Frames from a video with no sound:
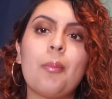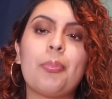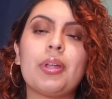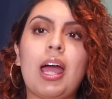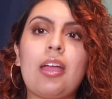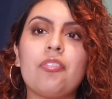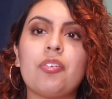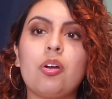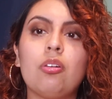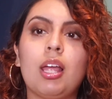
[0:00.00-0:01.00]
But he
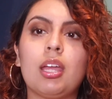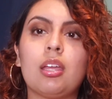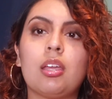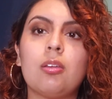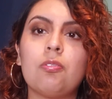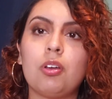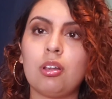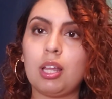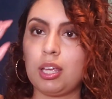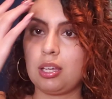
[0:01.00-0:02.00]
felt like,
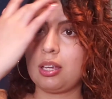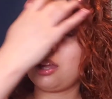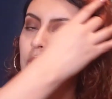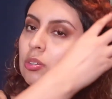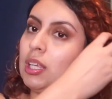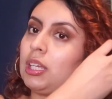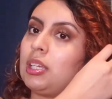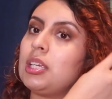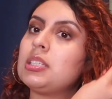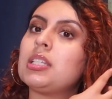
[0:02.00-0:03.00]
I don't know, like
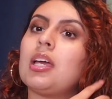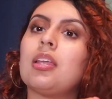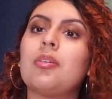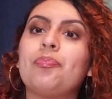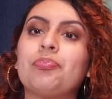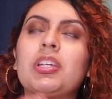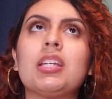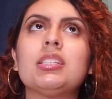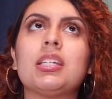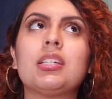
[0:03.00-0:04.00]
he
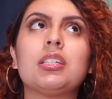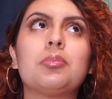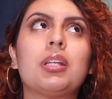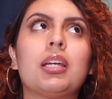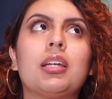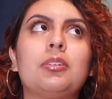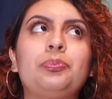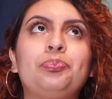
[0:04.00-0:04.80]
didn't say nothing, but like,